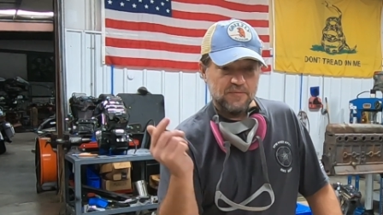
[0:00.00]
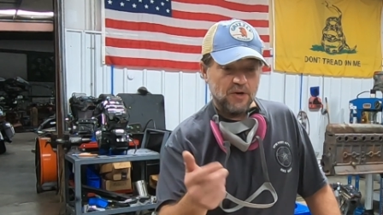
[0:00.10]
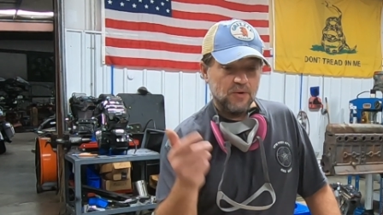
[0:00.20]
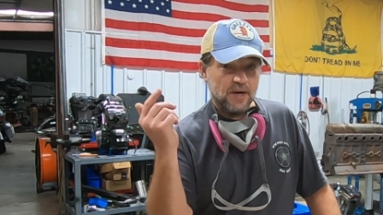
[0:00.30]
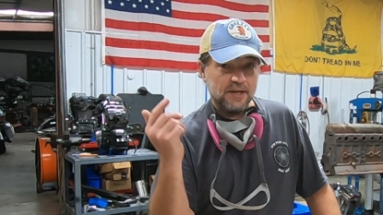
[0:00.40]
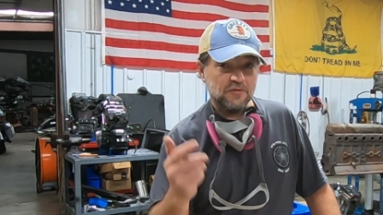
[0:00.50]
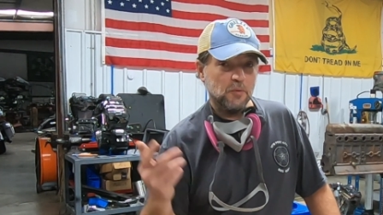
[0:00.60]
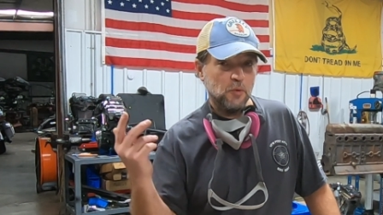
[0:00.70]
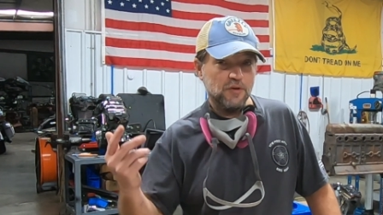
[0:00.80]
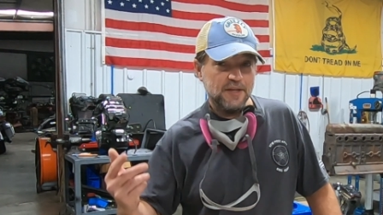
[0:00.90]
go as
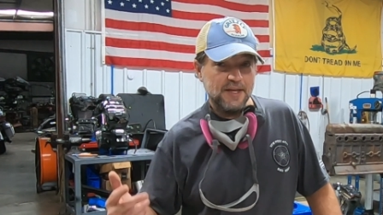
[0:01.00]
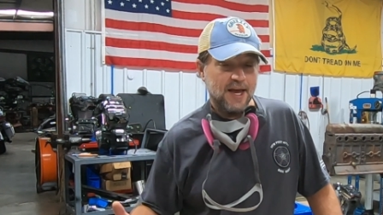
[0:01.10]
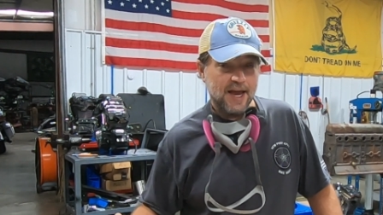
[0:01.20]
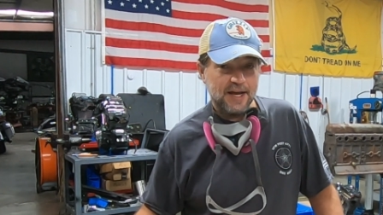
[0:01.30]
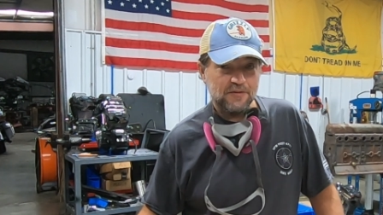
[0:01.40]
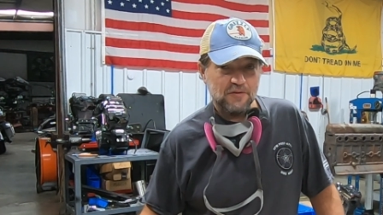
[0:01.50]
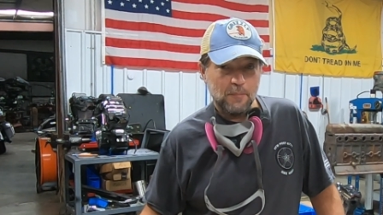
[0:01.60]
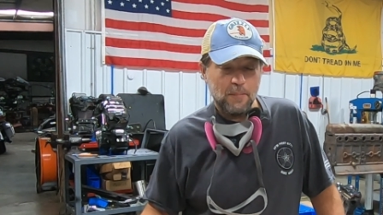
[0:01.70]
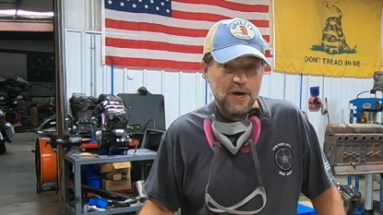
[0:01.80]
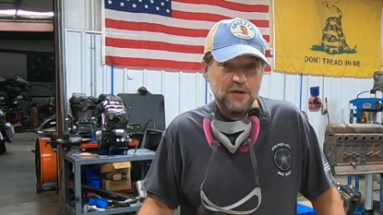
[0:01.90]
smoothly as
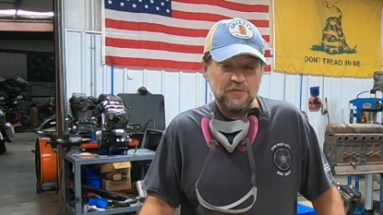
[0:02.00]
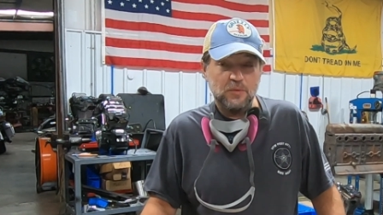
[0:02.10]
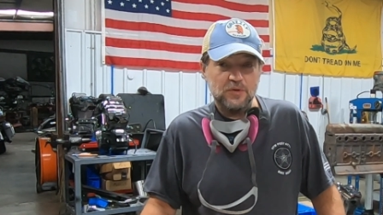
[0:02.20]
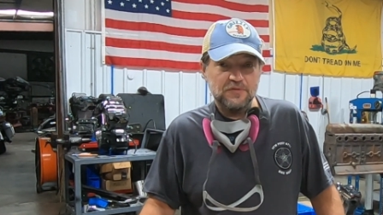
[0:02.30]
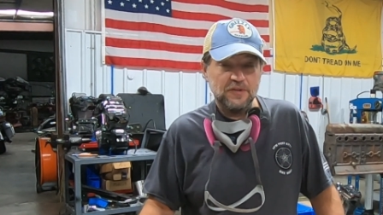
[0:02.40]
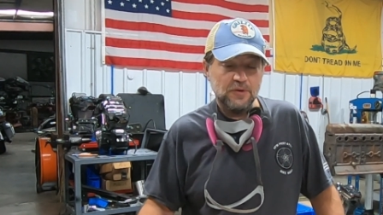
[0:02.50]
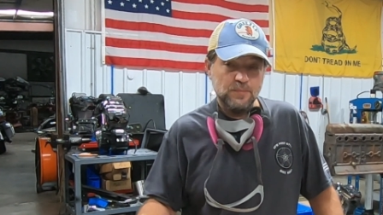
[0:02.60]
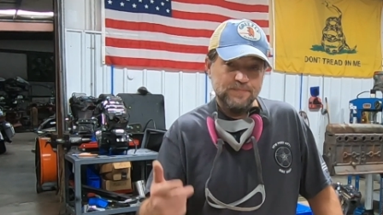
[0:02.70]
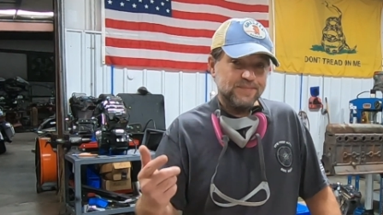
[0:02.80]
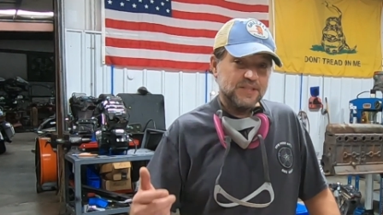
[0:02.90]
possible.
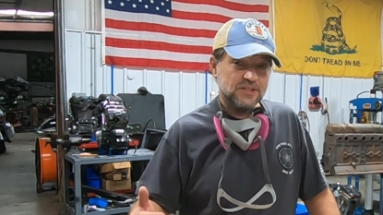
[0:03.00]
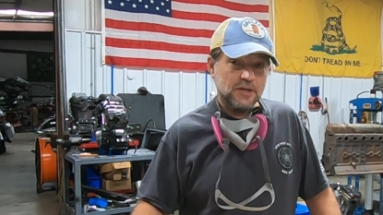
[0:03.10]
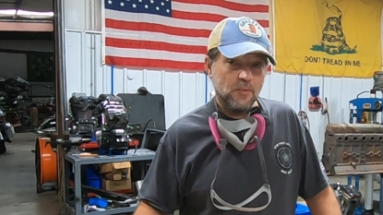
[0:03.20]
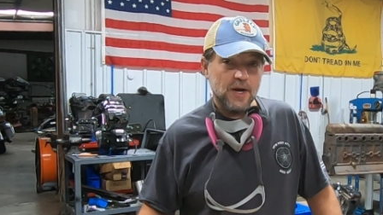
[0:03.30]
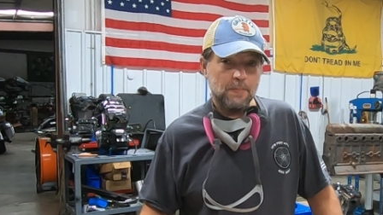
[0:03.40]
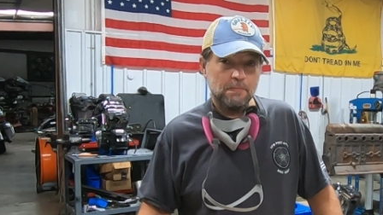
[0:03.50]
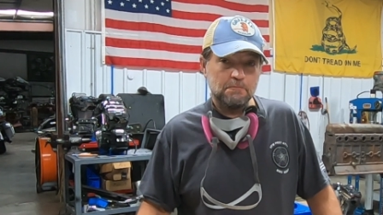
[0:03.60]
So stick around.